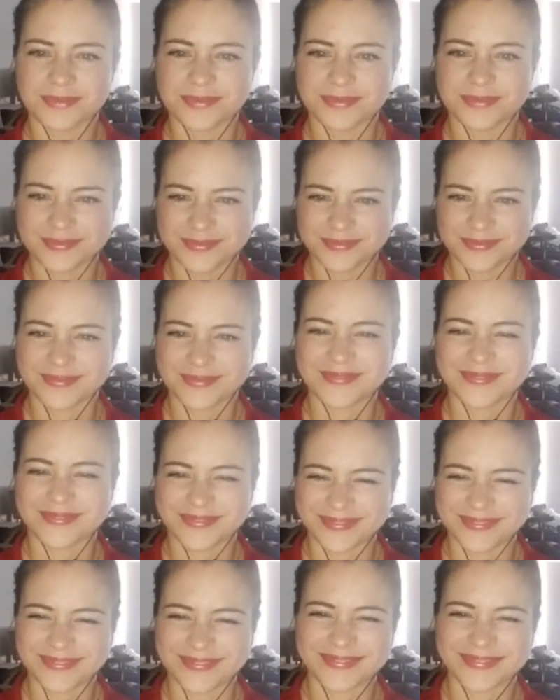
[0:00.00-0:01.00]

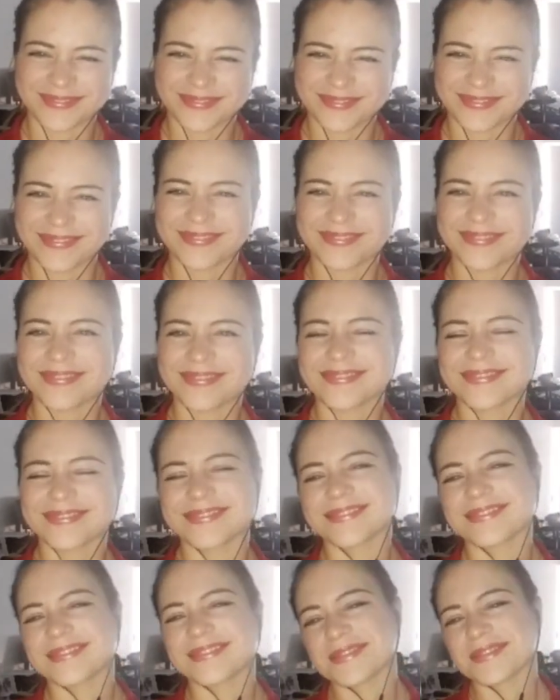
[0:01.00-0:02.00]

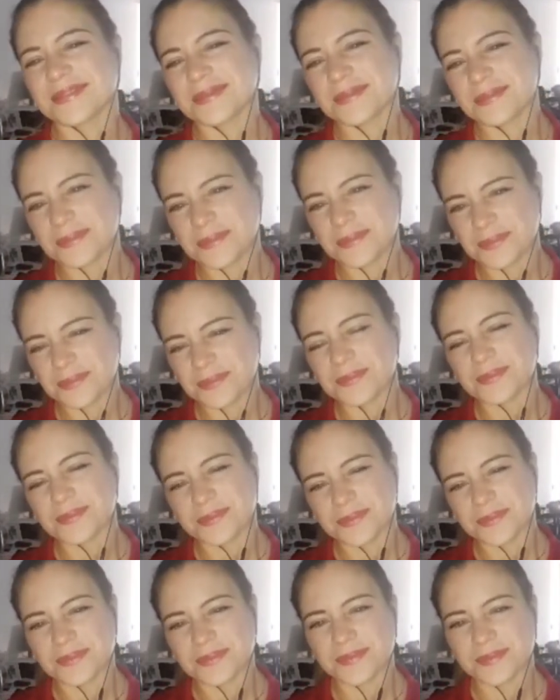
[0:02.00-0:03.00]

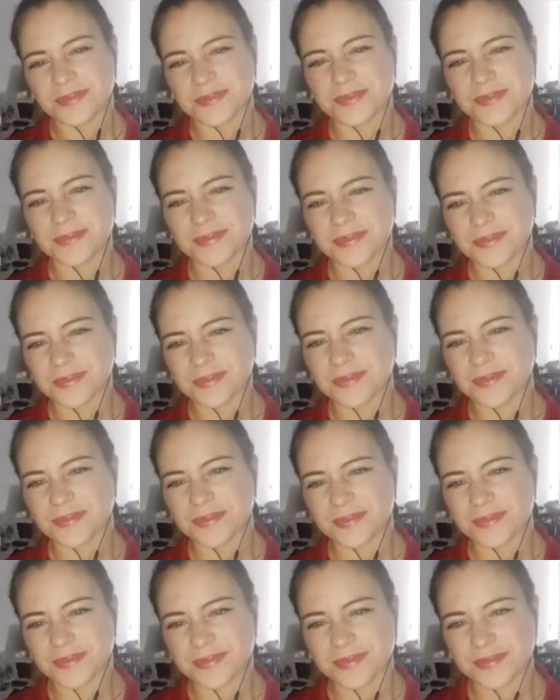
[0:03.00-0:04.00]

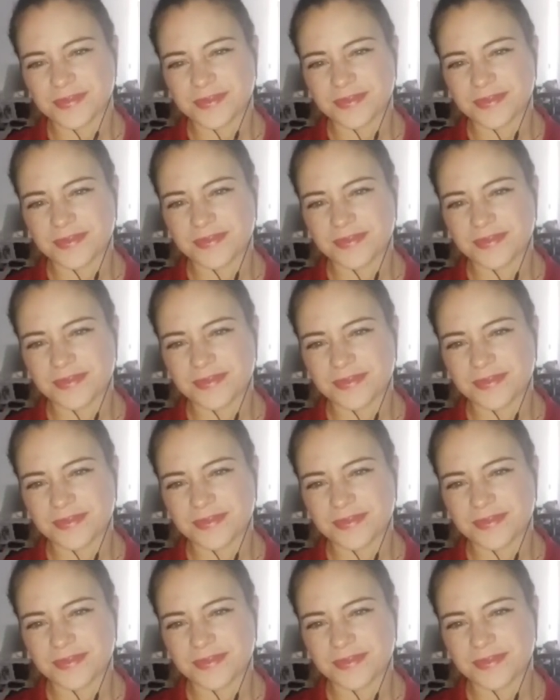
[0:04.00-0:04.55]
(not speaking)